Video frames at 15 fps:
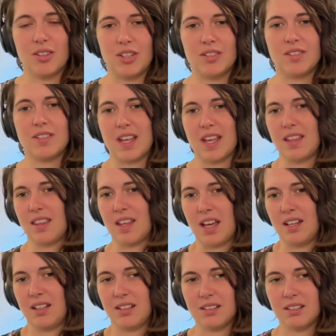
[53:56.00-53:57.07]
you'd say
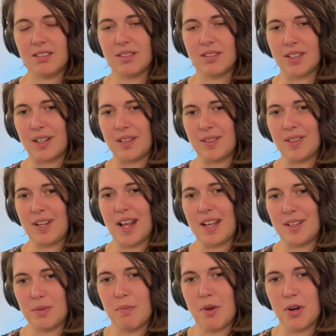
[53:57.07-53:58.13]
that that that
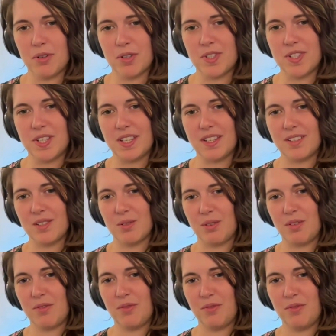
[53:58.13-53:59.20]
our democracy is sort
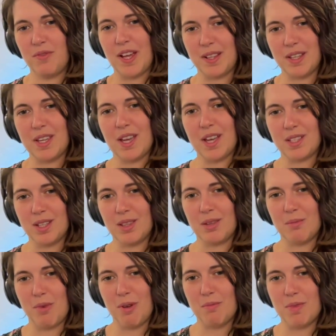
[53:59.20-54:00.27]
of failing us at the
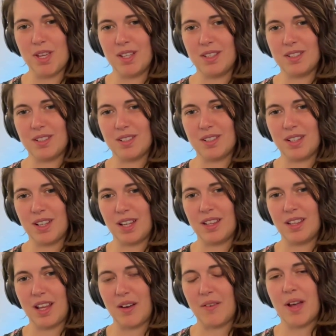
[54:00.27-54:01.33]
moment absolutely. in
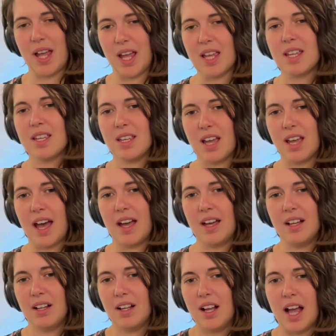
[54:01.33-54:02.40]
that way. Yeah,
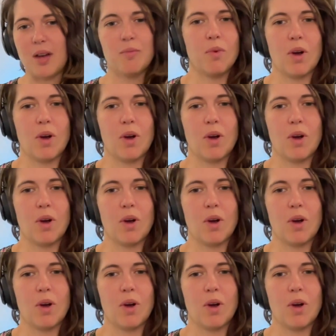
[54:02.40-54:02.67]
and